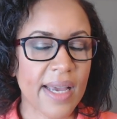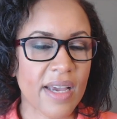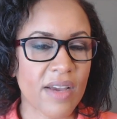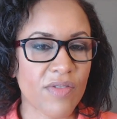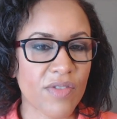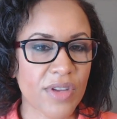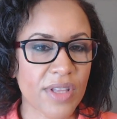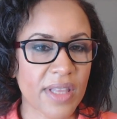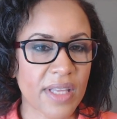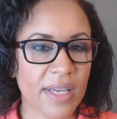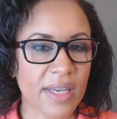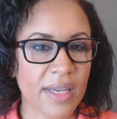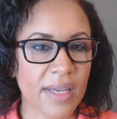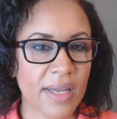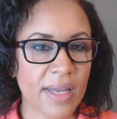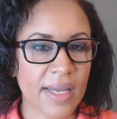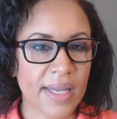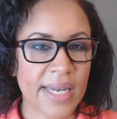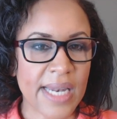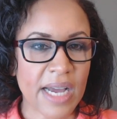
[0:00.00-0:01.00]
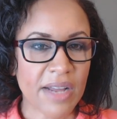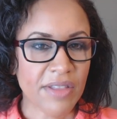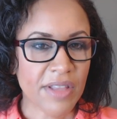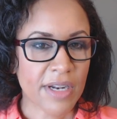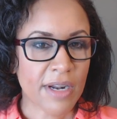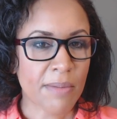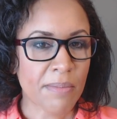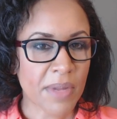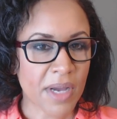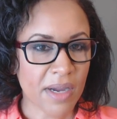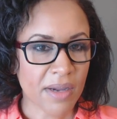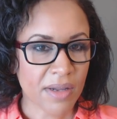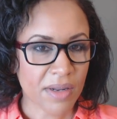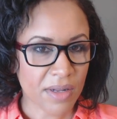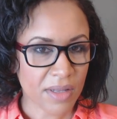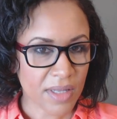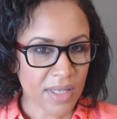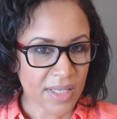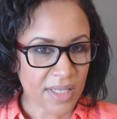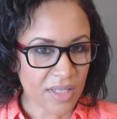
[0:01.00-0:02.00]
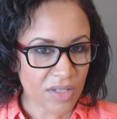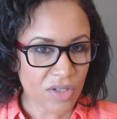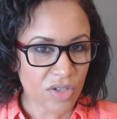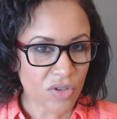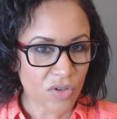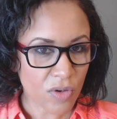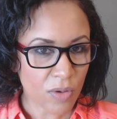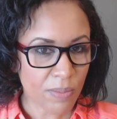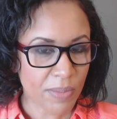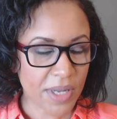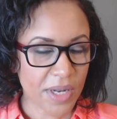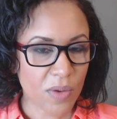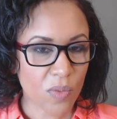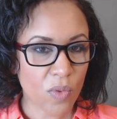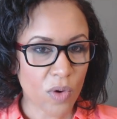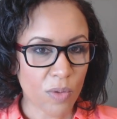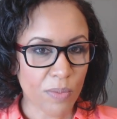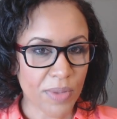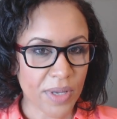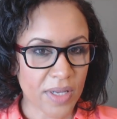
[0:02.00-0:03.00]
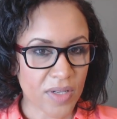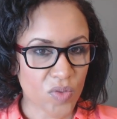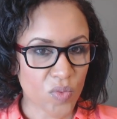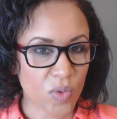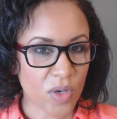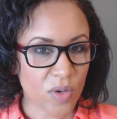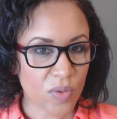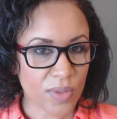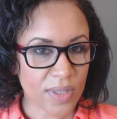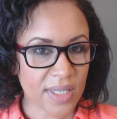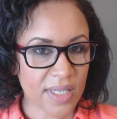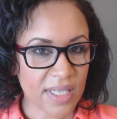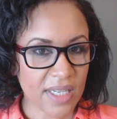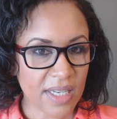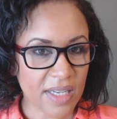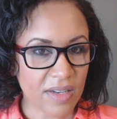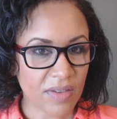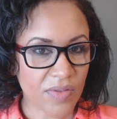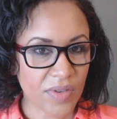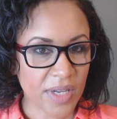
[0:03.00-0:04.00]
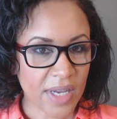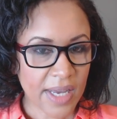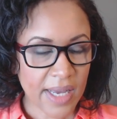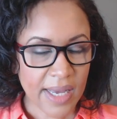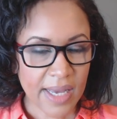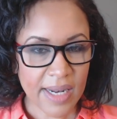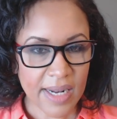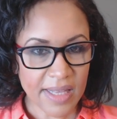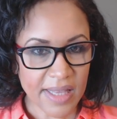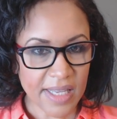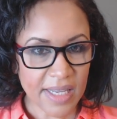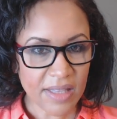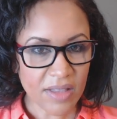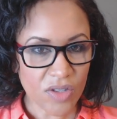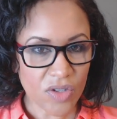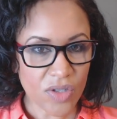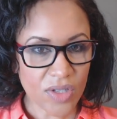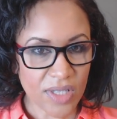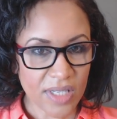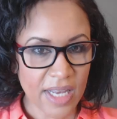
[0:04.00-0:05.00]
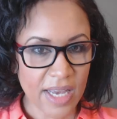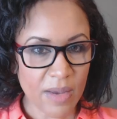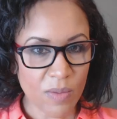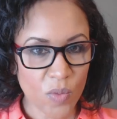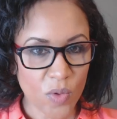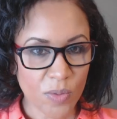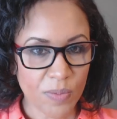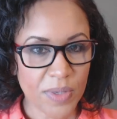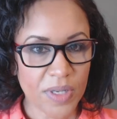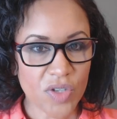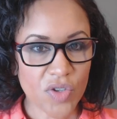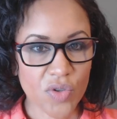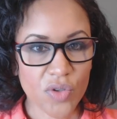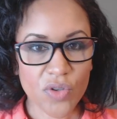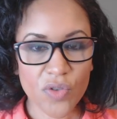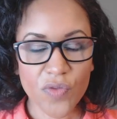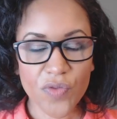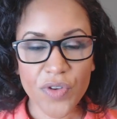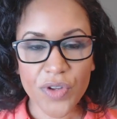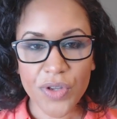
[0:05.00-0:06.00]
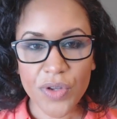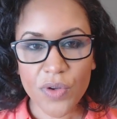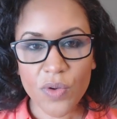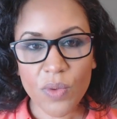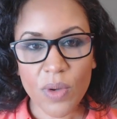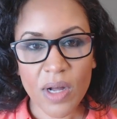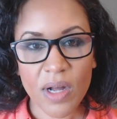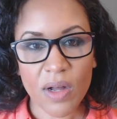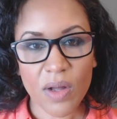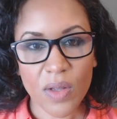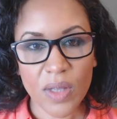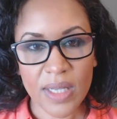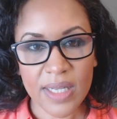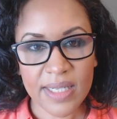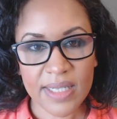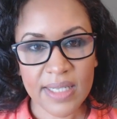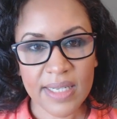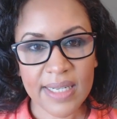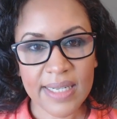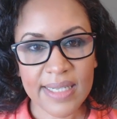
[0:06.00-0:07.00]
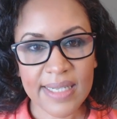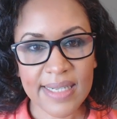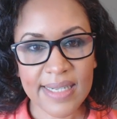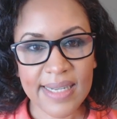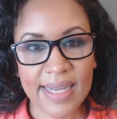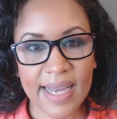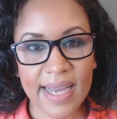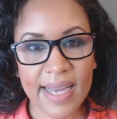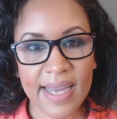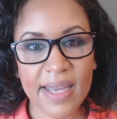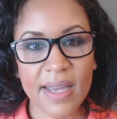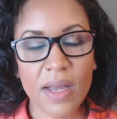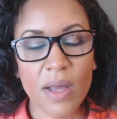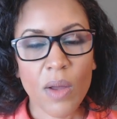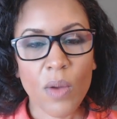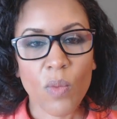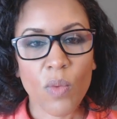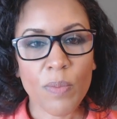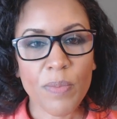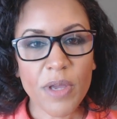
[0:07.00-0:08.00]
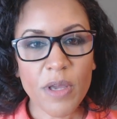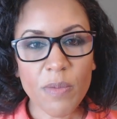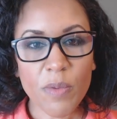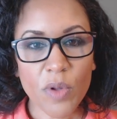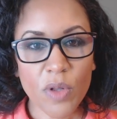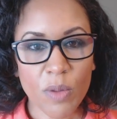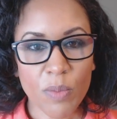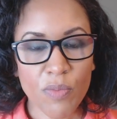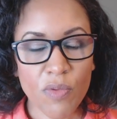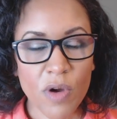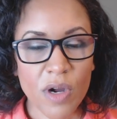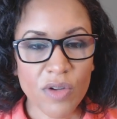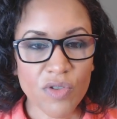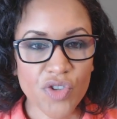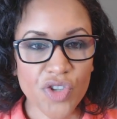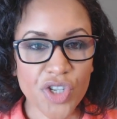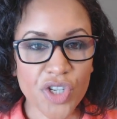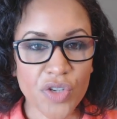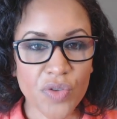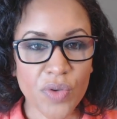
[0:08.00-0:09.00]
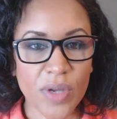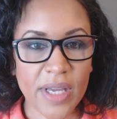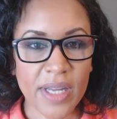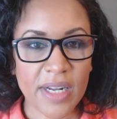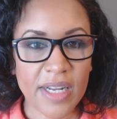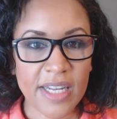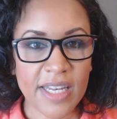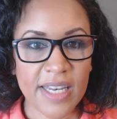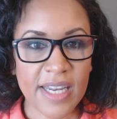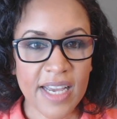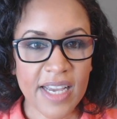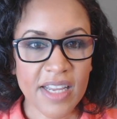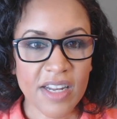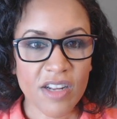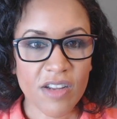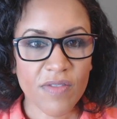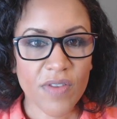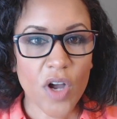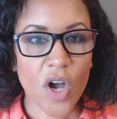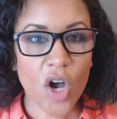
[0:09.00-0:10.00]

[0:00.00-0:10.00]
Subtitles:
everything. Not that I'm not going to listen to them, but it won't be as well received. And I think the same would be true for you all listening today. When people approach you in a negative,